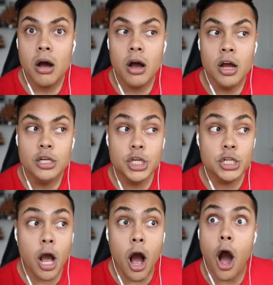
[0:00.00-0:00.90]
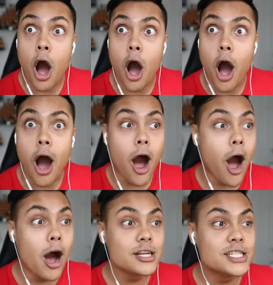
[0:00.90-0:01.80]
I'm not going to eat the
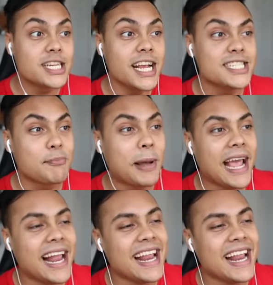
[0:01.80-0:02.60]
whole of the banana.